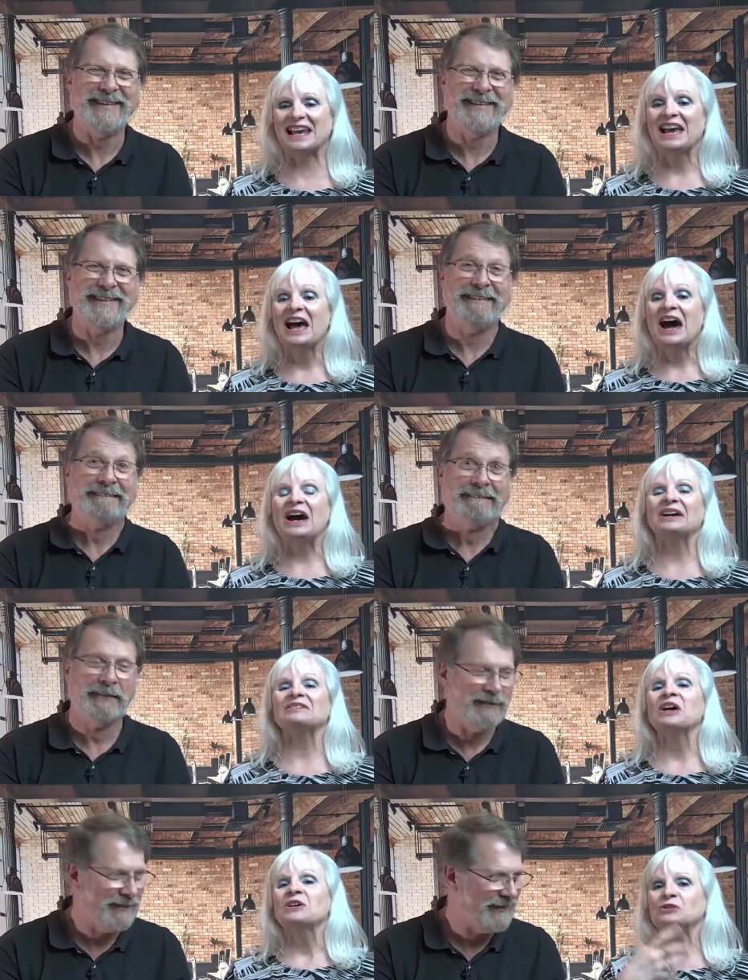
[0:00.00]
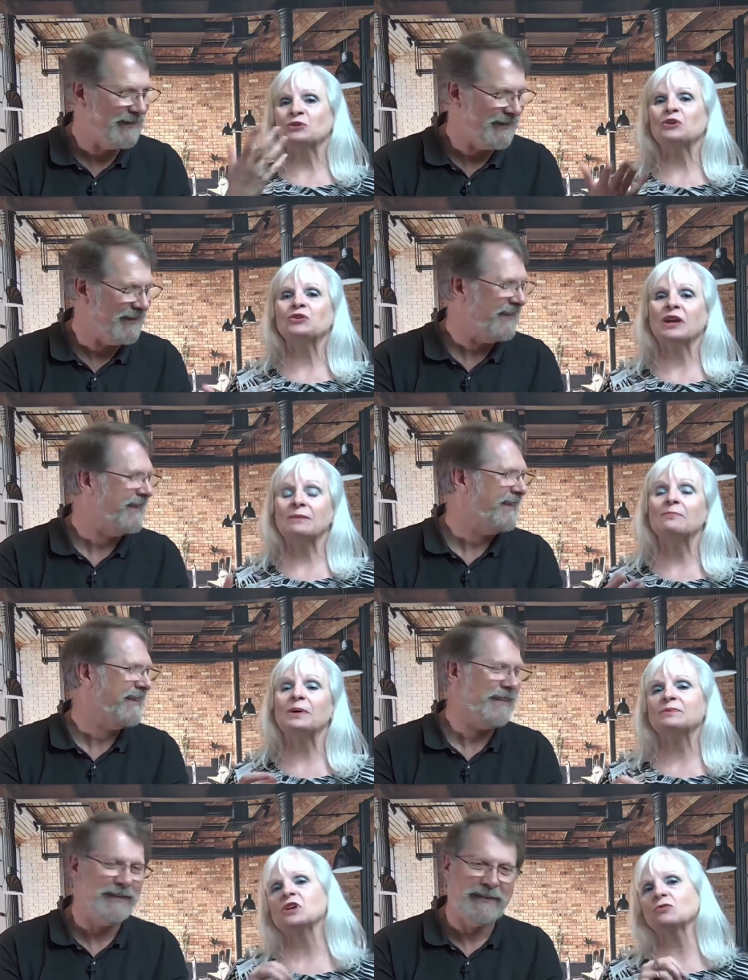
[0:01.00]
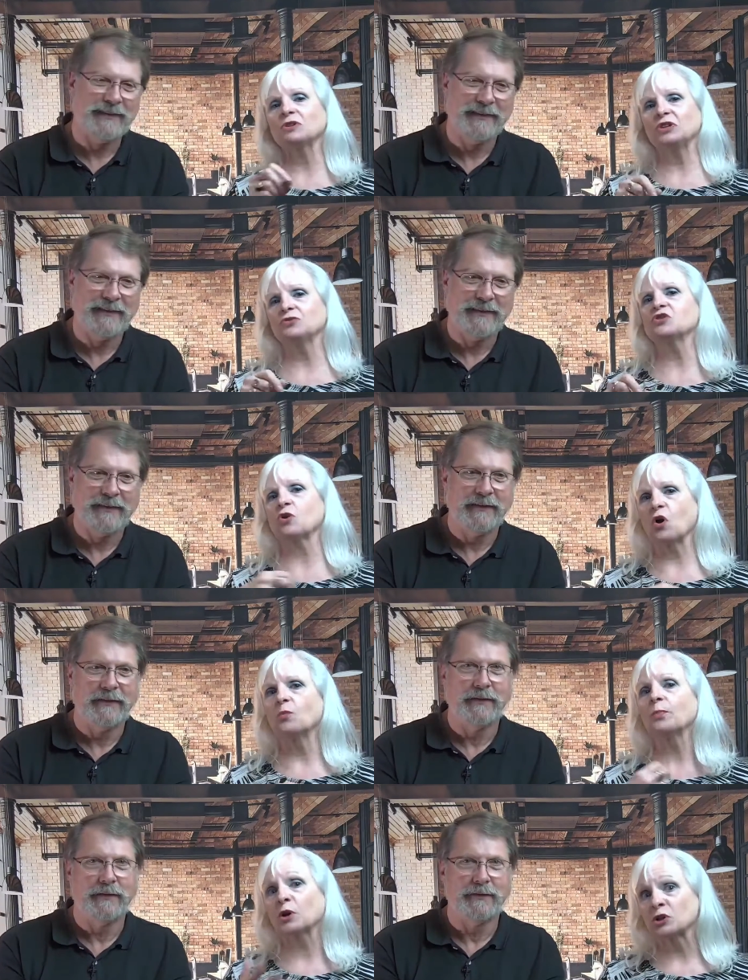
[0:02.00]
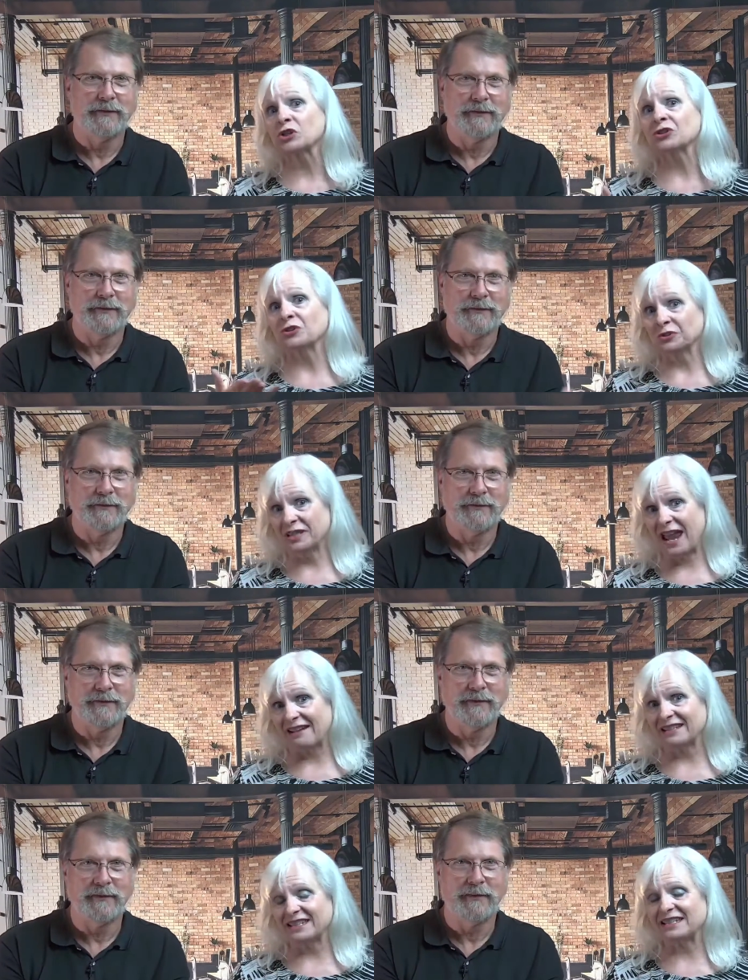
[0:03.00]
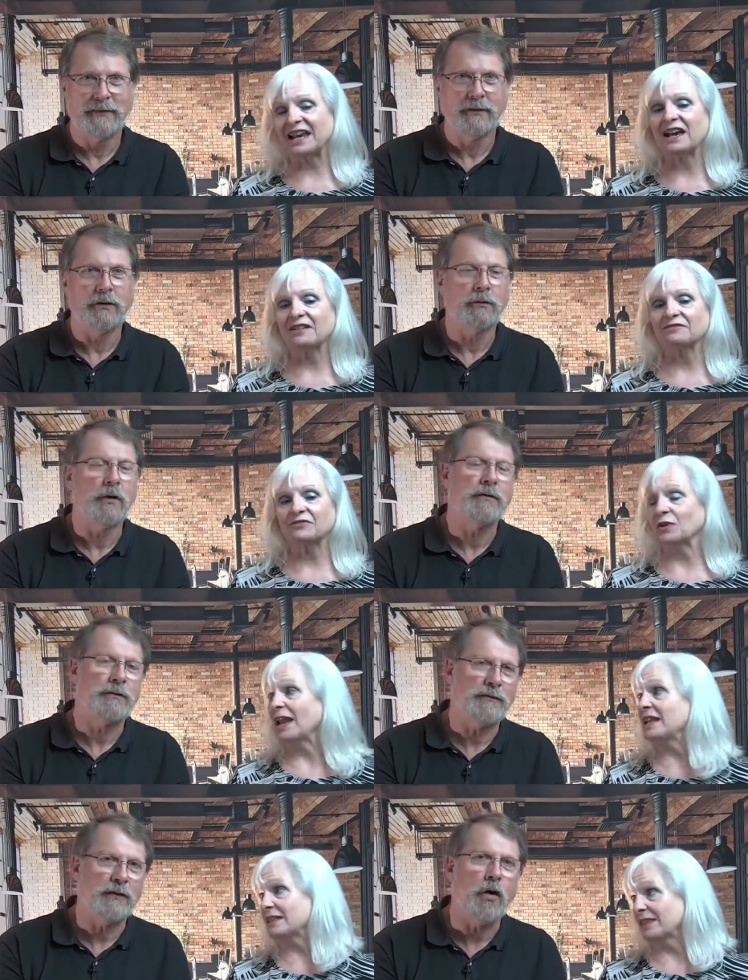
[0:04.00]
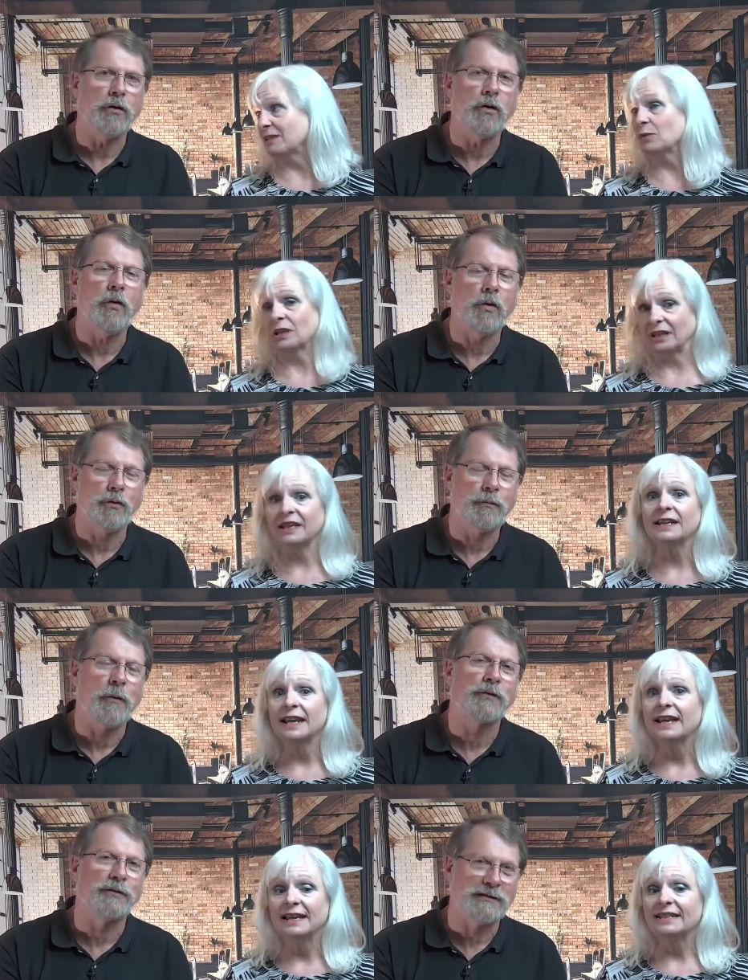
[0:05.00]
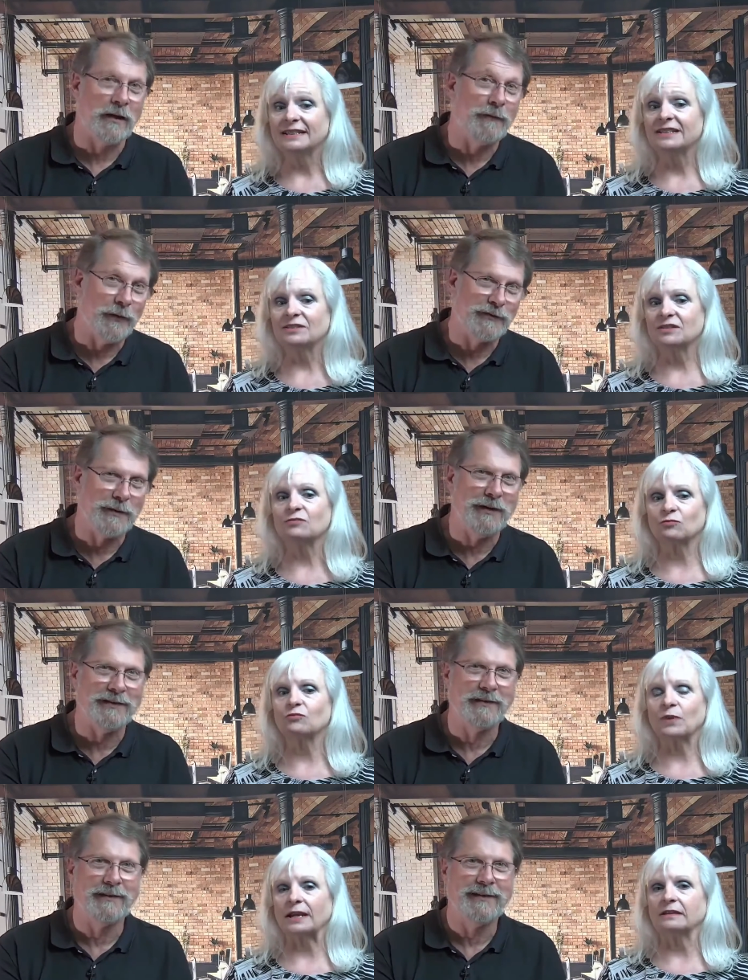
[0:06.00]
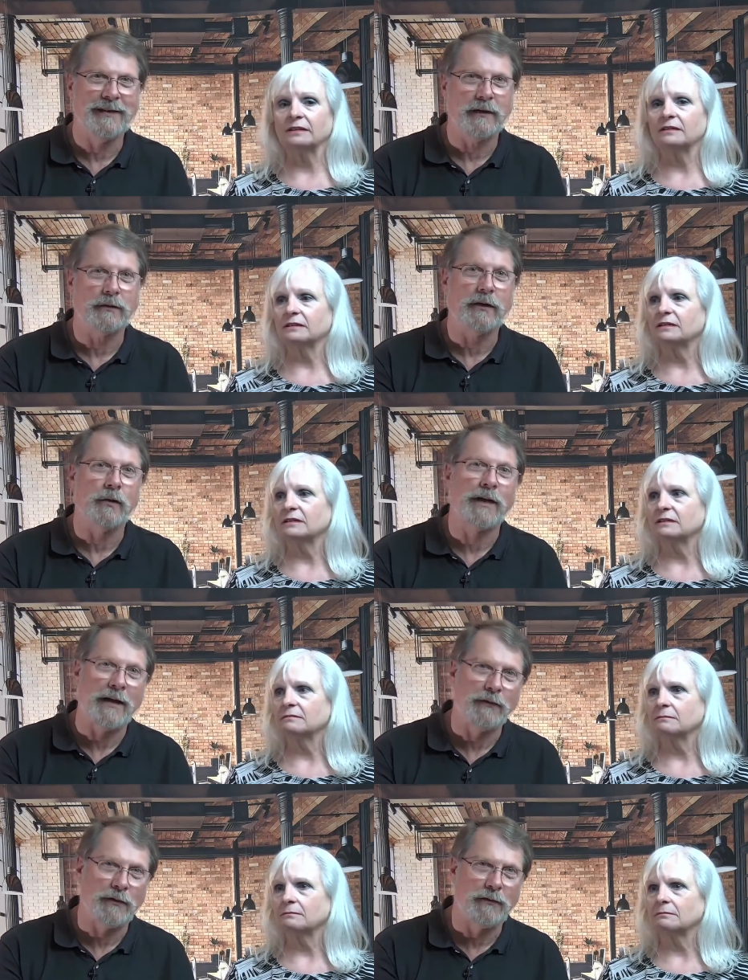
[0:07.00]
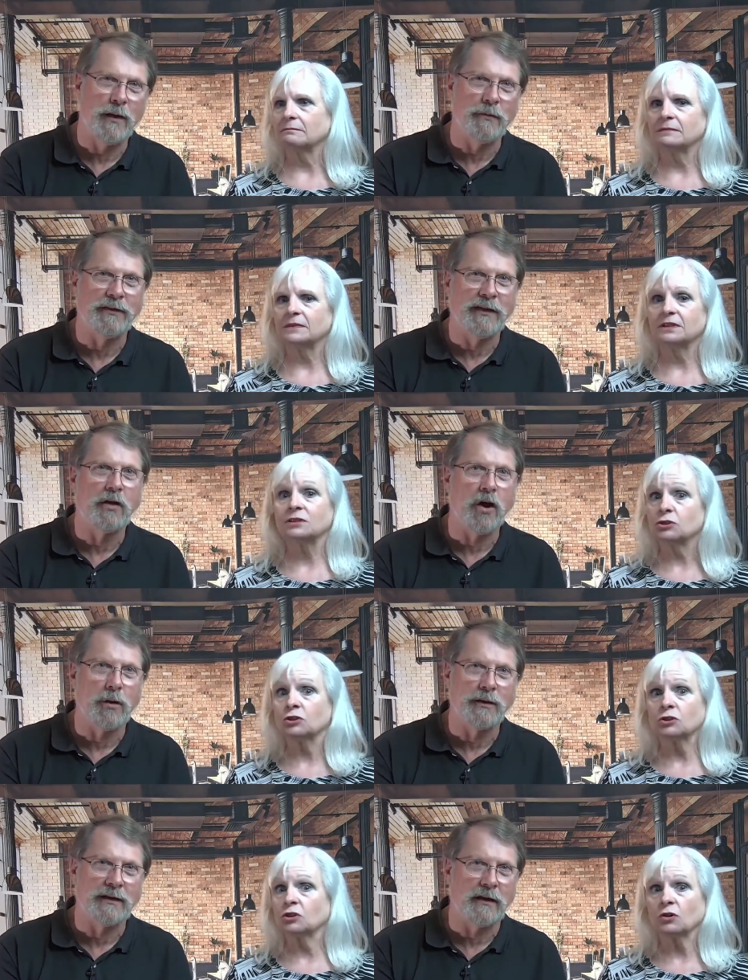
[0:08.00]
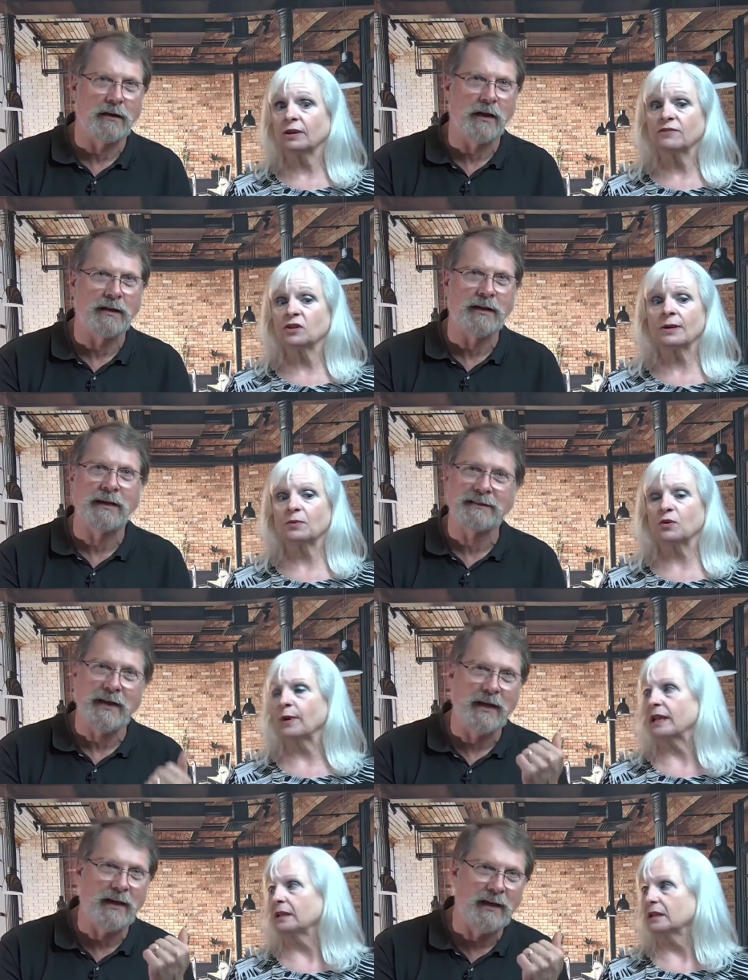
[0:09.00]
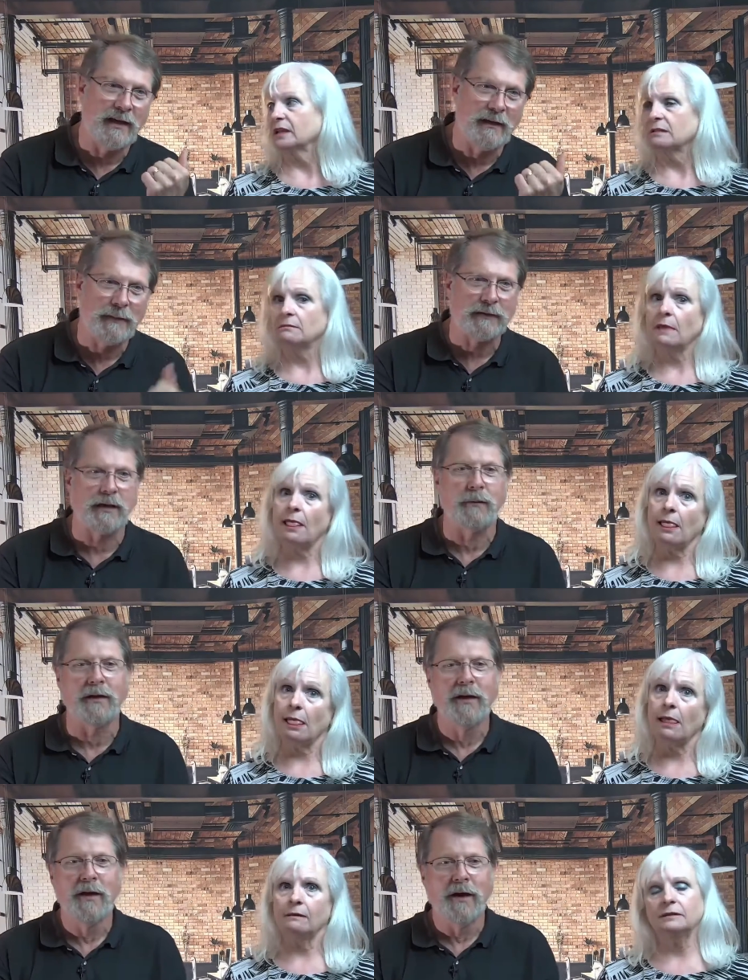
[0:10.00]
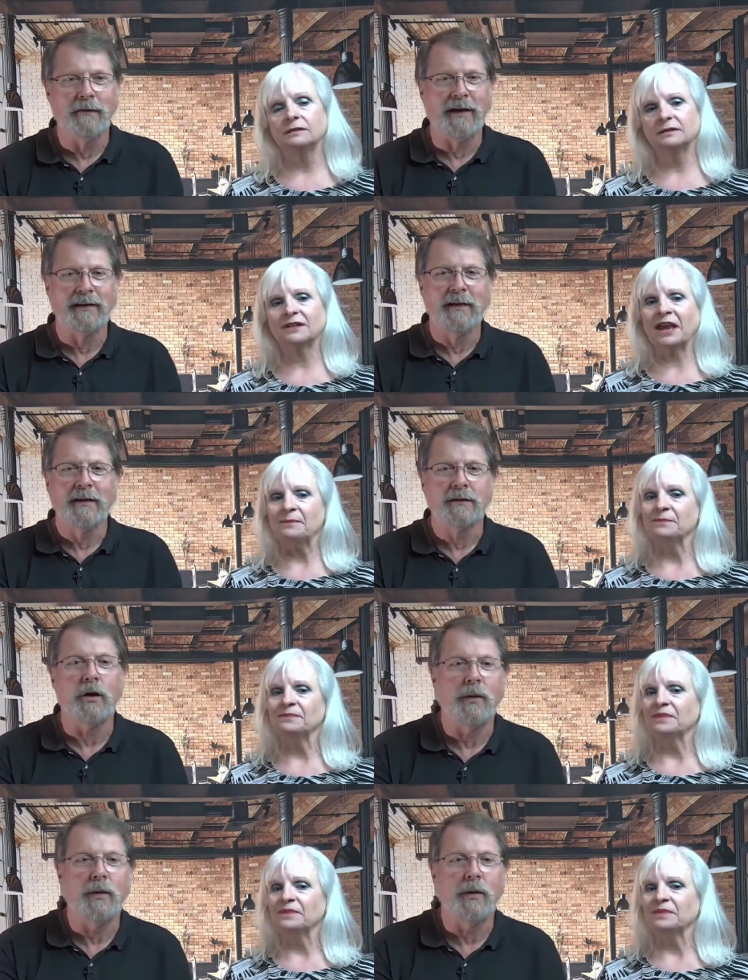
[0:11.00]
Speaker 1: uh, uh, so you can, but don't use your own personal text uh, for anything really. Personal
Speaker 2: cell phone, she means. Right. Yeah. So they don't have your number and they call you at 10 don't o'clock at night. Say, hey, Patrick. Anyway. Eh. All right. Okay. So